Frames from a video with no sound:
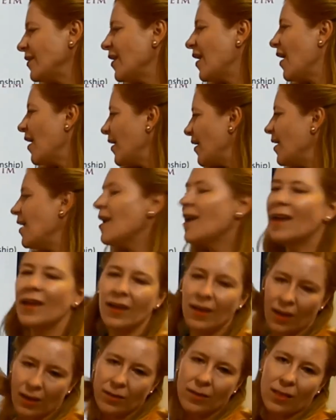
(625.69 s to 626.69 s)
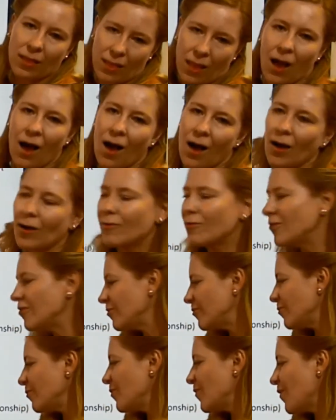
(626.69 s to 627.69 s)
I get along
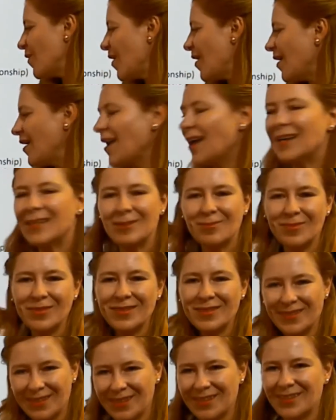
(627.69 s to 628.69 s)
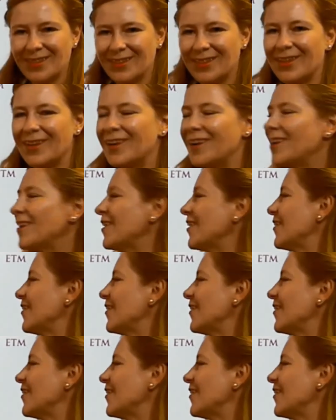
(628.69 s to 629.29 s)
with my husband's sister.